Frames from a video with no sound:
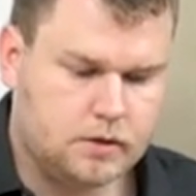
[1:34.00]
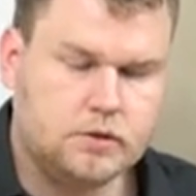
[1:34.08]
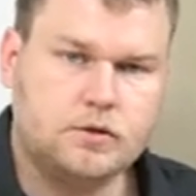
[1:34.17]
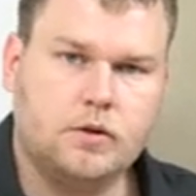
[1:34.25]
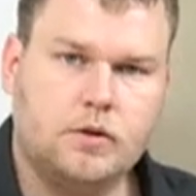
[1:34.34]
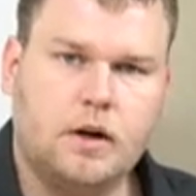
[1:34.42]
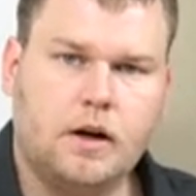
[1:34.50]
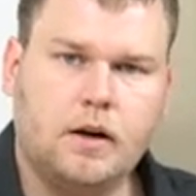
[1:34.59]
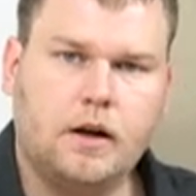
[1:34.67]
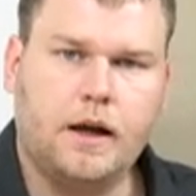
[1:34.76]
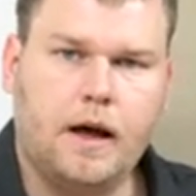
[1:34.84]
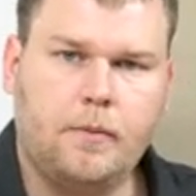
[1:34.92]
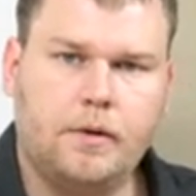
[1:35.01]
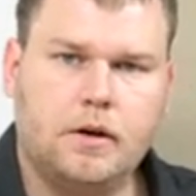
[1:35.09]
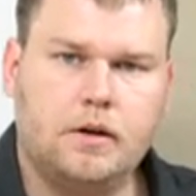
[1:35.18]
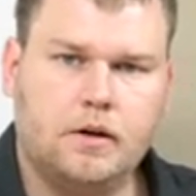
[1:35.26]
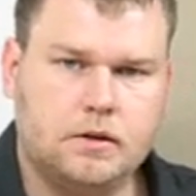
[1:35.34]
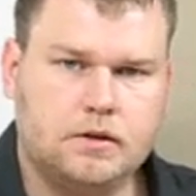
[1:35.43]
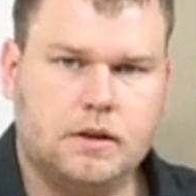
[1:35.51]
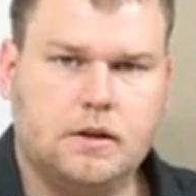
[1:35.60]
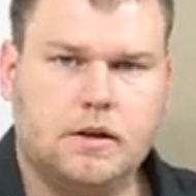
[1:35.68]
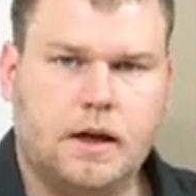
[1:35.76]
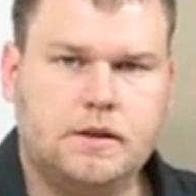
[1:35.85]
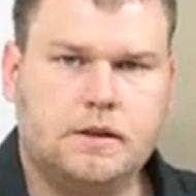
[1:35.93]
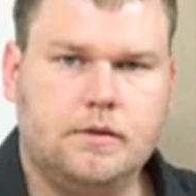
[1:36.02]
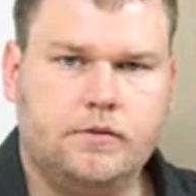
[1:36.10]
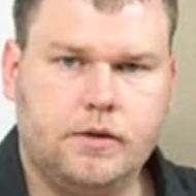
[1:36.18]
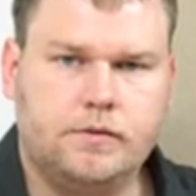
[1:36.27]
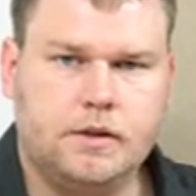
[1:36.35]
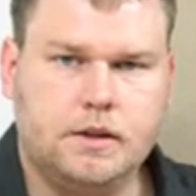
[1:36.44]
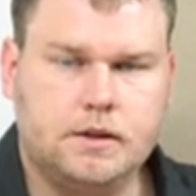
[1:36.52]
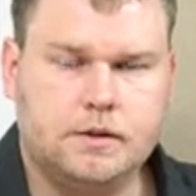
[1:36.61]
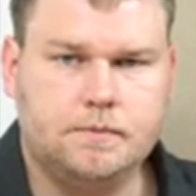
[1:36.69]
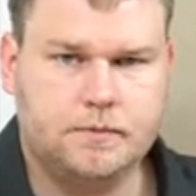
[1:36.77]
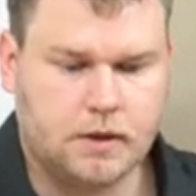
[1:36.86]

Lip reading: So not a lot happened until the 1950s.